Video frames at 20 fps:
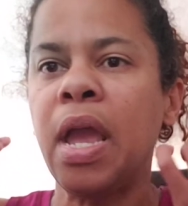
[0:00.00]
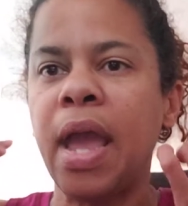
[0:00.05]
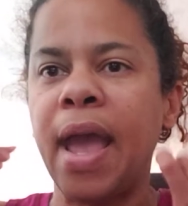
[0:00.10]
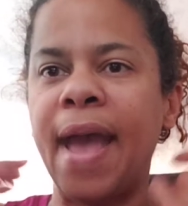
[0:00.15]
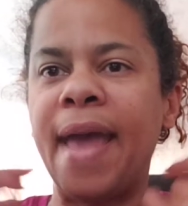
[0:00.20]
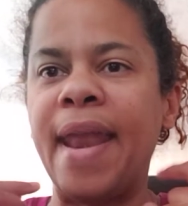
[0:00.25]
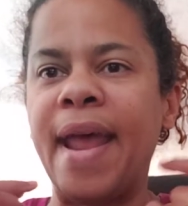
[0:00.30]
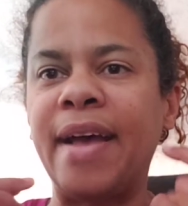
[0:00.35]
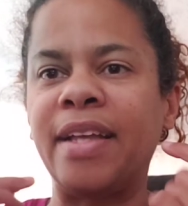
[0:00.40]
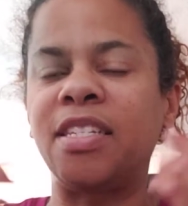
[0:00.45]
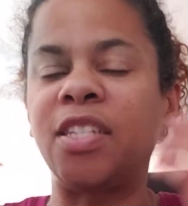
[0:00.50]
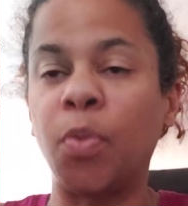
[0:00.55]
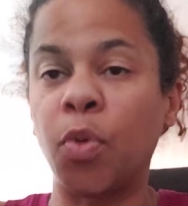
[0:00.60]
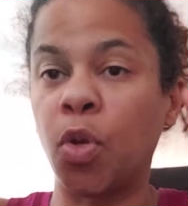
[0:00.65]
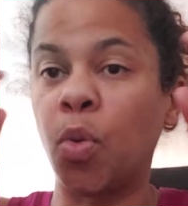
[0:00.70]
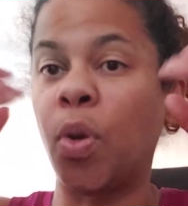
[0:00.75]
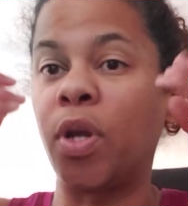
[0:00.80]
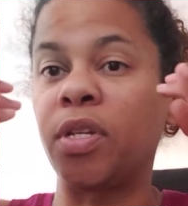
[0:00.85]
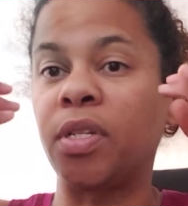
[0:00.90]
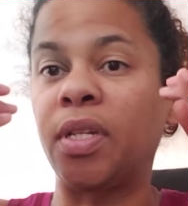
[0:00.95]
And as someone
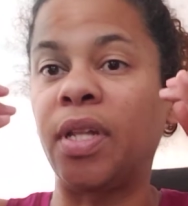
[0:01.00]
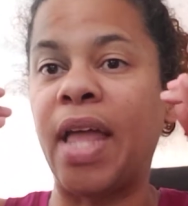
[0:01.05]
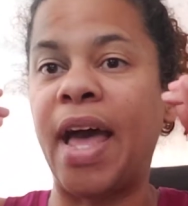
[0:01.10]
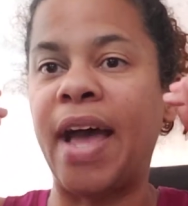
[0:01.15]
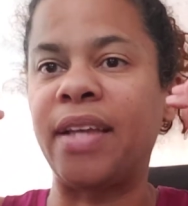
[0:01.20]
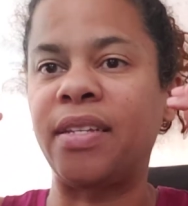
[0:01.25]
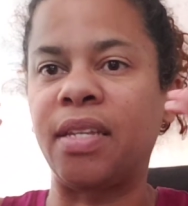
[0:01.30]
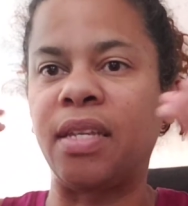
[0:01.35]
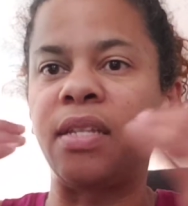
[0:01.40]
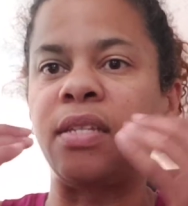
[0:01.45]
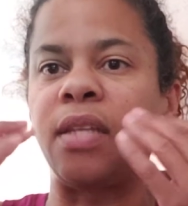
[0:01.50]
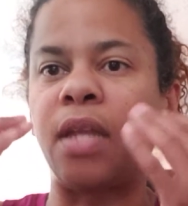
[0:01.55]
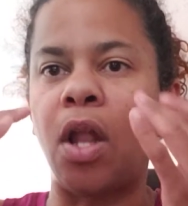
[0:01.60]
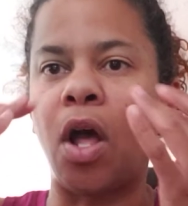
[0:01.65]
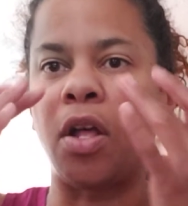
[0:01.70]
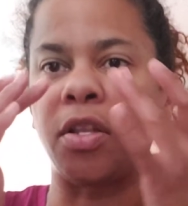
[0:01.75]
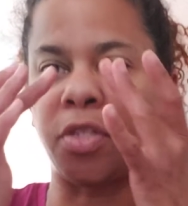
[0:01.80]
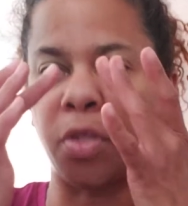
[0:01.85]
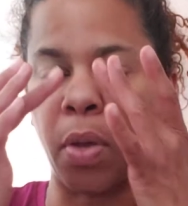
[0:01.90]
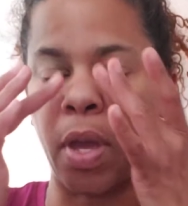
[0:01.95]
who wears glasses, it
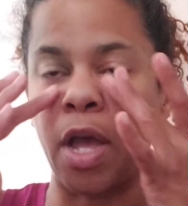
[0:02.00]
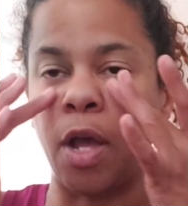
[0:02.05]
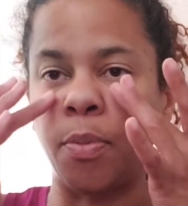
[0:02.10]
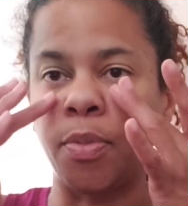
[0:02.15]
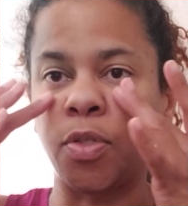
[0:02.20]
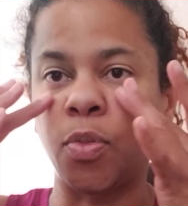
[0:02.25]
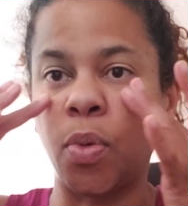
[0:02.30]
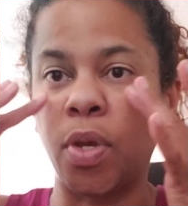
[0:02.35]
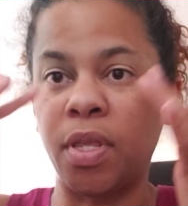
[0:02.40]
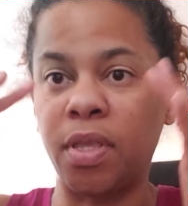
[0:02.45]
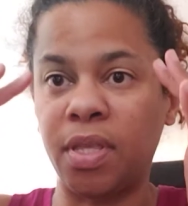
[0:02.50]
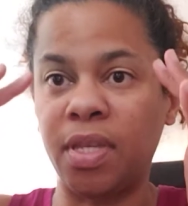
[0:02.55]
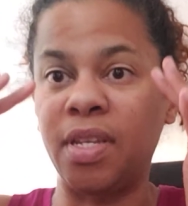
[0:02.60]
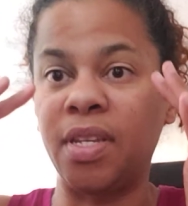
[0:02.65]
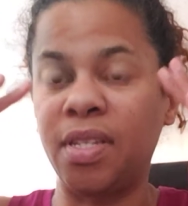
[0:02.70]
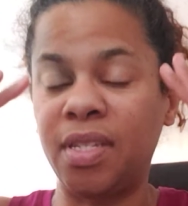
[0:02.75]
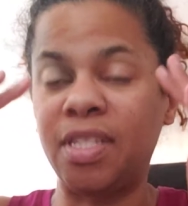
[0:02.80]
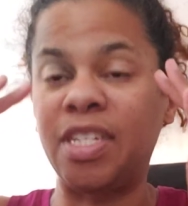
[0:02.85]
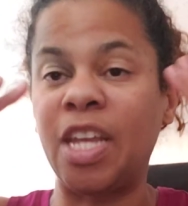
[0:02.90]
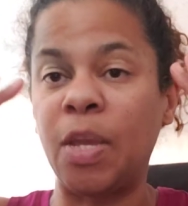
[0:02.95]
also helps with the
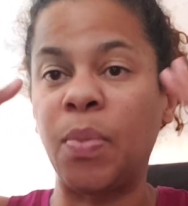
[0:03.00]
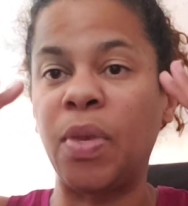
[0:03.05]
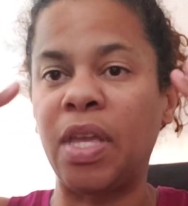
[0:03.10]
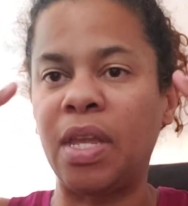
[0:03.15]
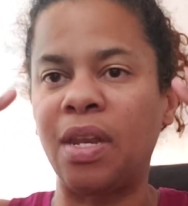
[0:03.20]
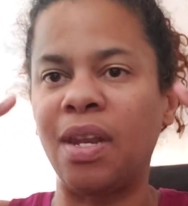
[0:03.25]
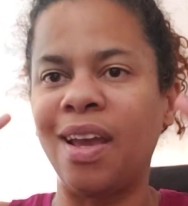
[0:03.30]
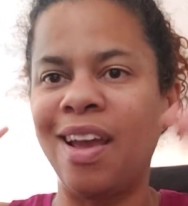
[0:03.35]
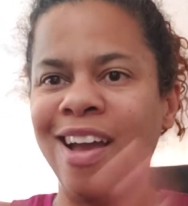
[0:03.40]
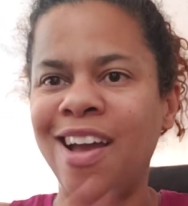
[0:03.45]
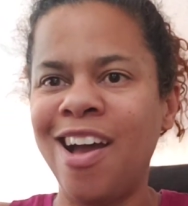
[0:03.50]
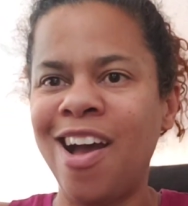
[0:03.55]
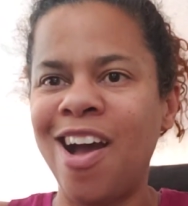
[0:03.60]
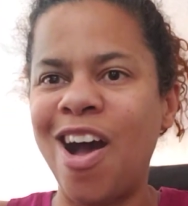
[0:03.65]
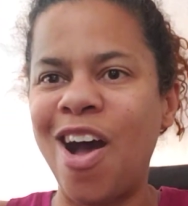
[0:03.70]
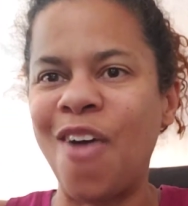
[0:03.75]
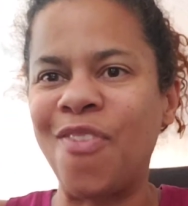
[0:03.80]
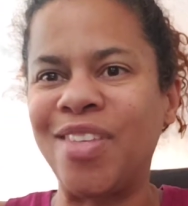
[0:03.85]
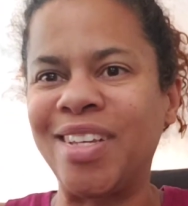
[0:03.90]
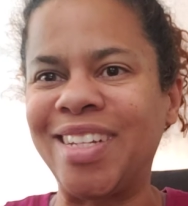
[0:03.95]
steaming
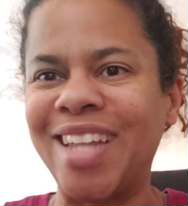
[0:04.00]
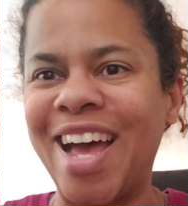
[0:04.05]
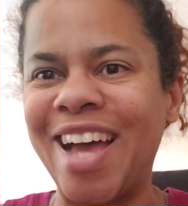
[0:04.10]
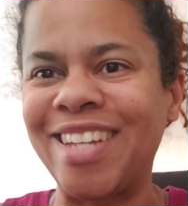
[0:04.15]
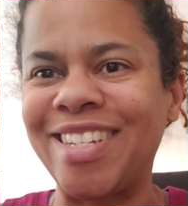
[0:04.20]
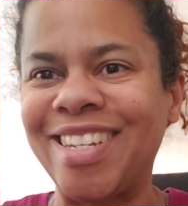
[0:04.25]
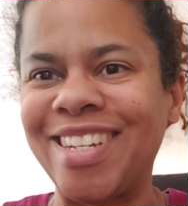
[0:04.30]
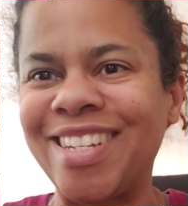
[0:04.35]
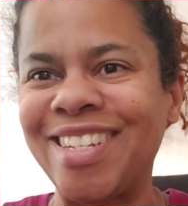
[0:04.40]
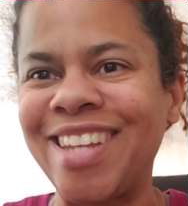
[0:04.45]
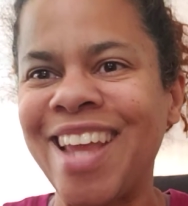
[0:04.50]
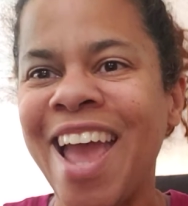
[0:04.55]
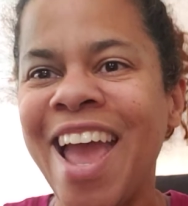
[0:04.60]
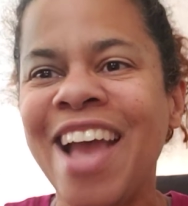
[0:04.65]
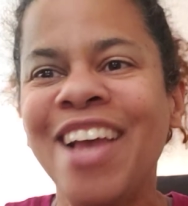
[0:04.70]
of the glasses.